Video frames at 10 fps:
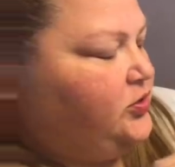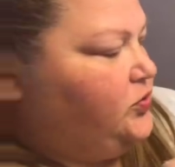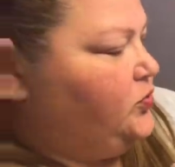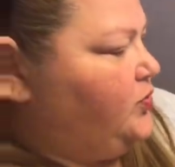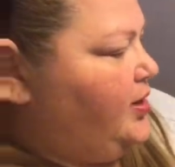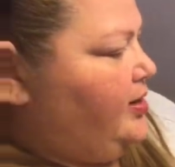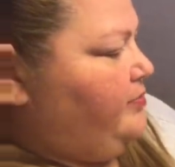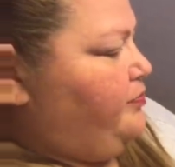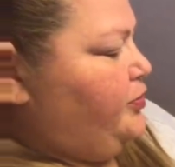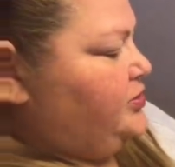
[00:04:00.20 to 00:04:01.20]
to
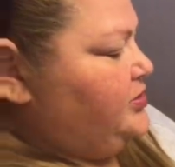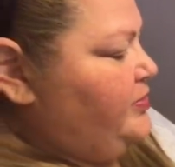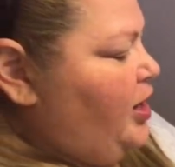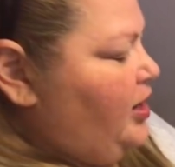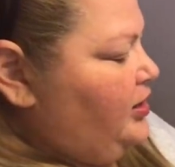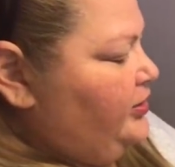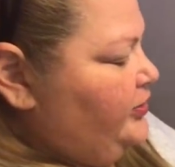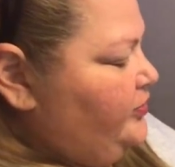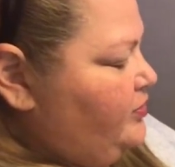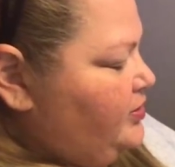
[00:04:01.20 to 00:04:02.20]
um, put some hot
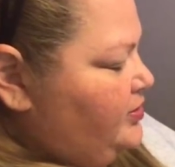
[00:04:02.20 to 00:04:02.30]
glue